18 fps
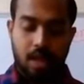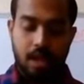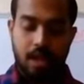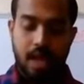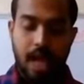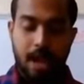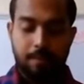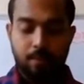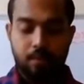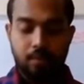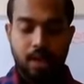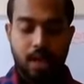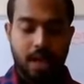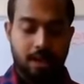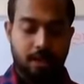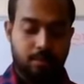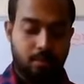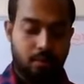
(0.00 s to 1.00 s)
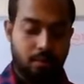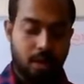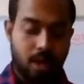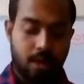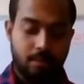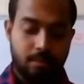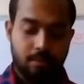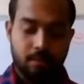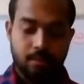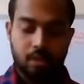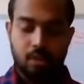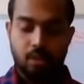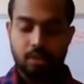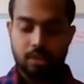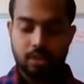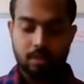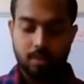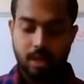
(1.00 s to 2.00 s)
A lab to land program
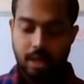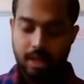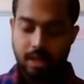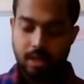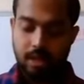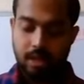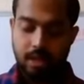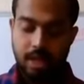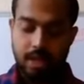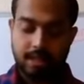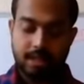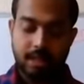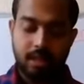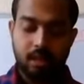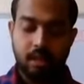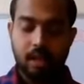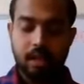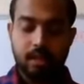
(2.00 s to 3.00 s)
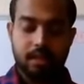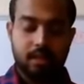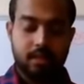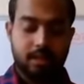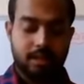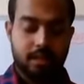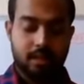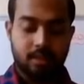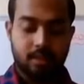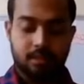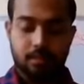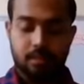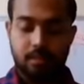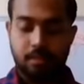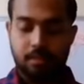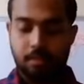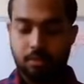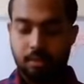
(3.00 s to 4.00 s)
launched by National Agriculture Research
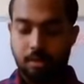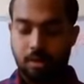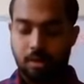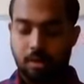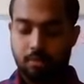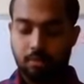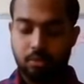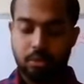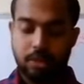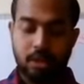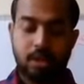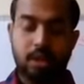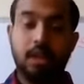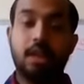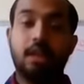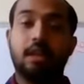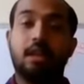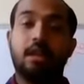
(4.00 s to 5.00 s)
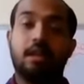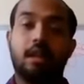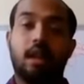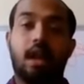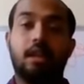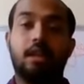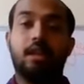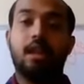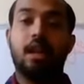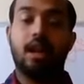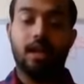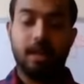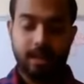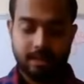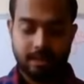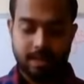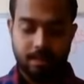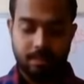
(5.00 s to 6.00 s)
Project in
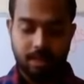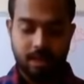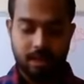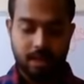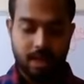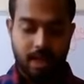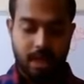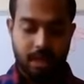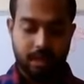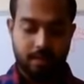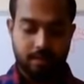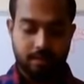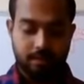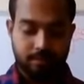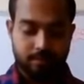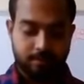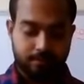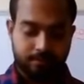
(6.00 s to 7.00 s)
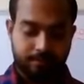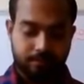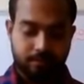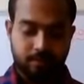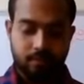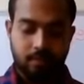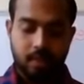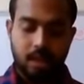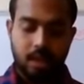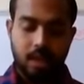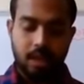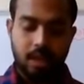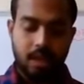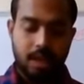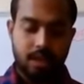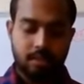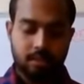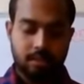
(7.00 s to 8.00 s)
1979.
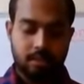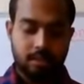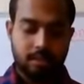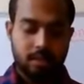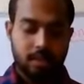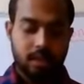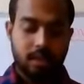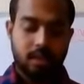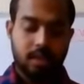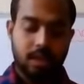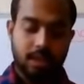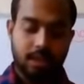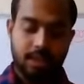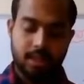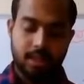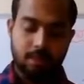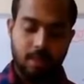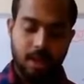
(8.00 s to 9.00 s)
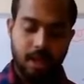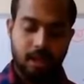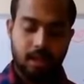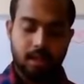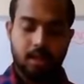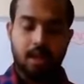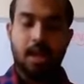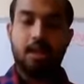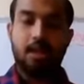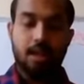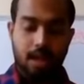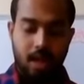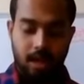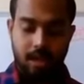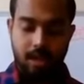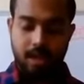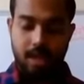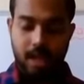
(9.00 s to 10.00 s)
National Gene Bank
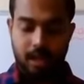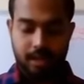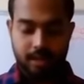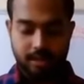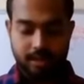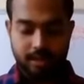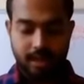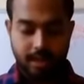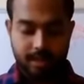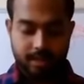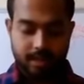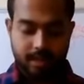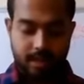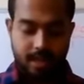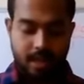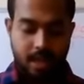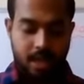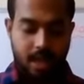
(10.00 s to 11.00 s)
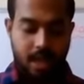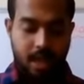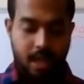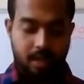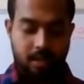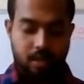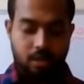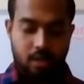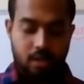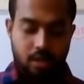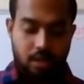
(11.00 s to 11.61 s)
1996, and